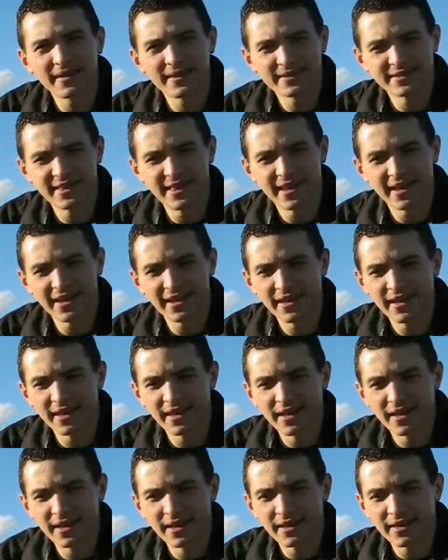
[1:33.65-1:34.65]
is that
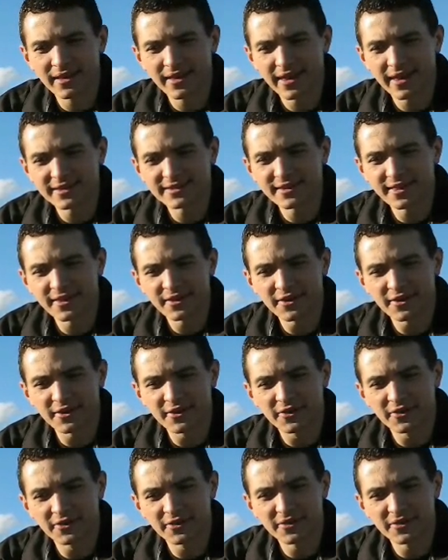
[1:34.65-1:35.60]
kids that are